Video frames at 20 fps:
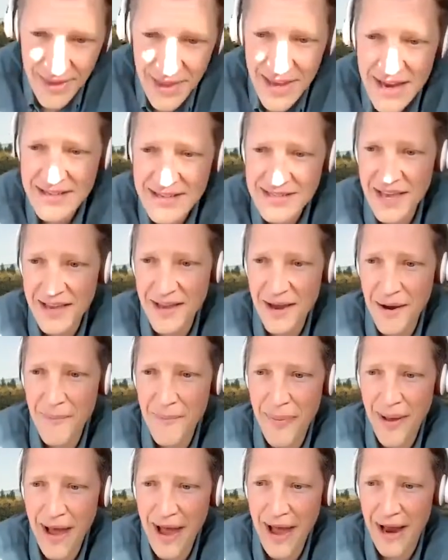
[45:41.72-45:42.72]
as they come
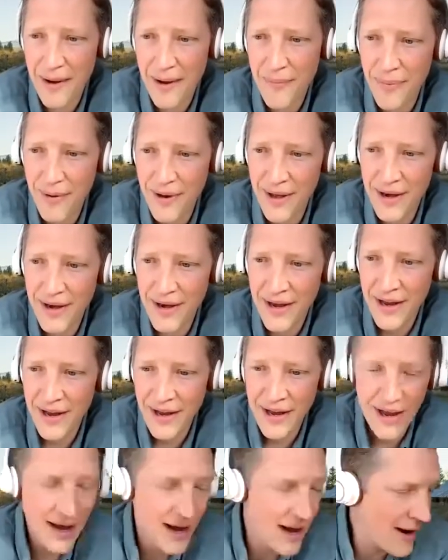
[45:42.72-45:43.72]
back. But
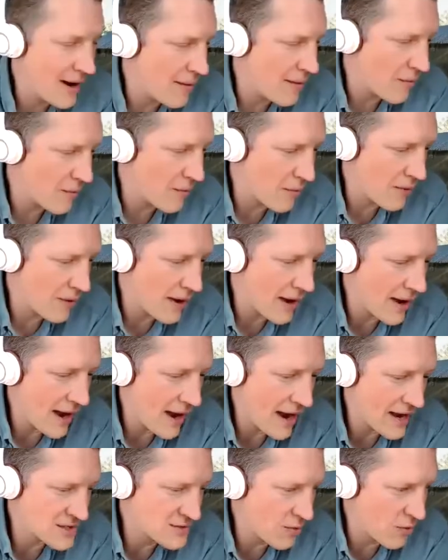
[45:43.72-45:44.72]

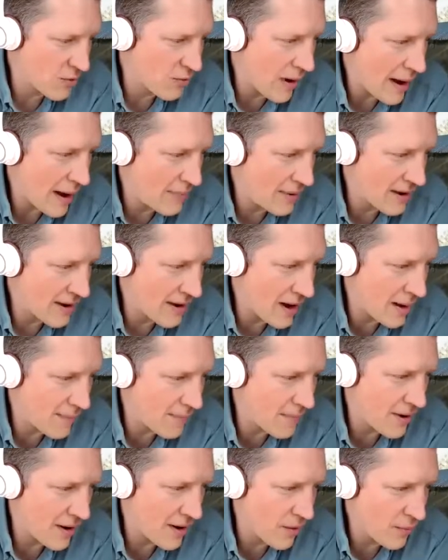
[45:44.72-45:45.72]
as we're wrapping
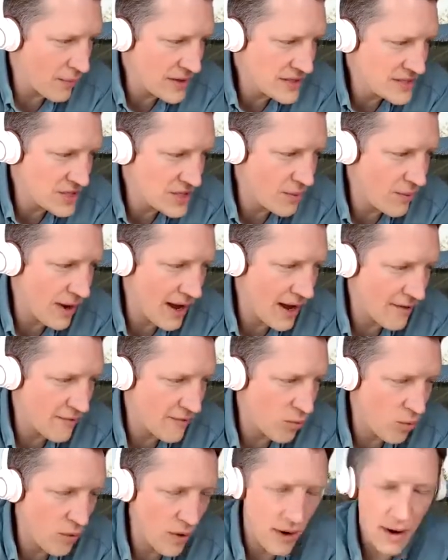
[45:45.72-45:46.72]
up, we do have
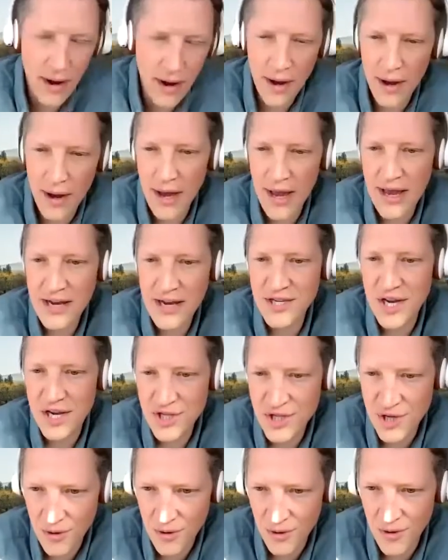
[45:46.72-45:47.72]
one
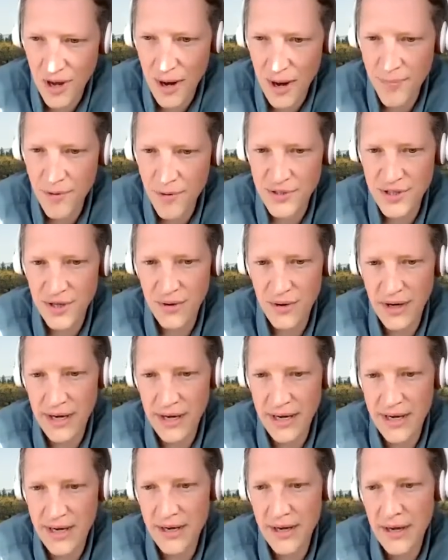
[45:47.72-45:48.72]
additional
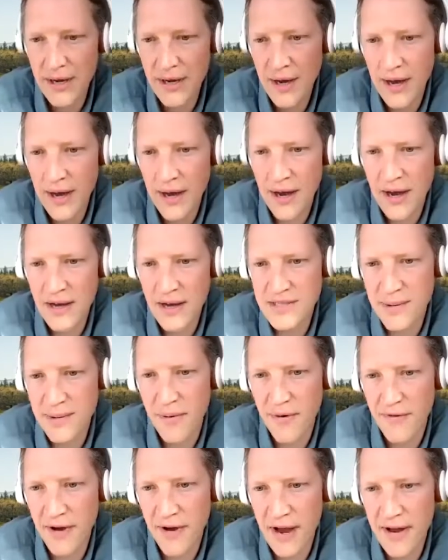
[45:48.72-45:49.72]
opportunity to
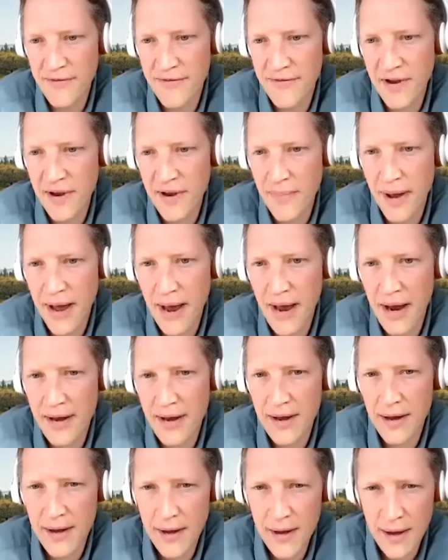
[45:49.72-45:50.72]
provide feedback.